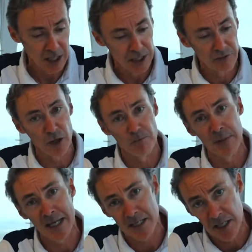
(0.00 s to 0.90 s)
You've got
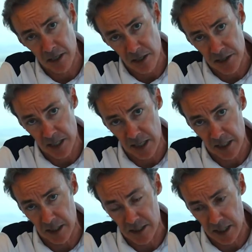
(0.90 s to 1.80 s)
Mexico
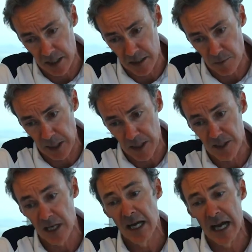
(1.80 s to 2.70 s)
starting to take its
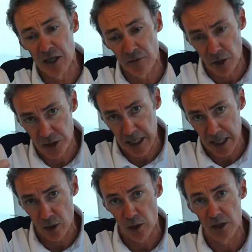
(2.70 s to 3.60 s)
place, and you've got
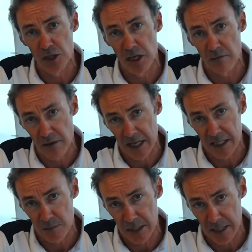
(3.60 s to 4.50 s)
technology
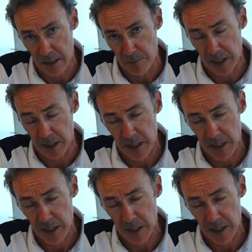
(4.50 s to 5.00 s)
advancements happening.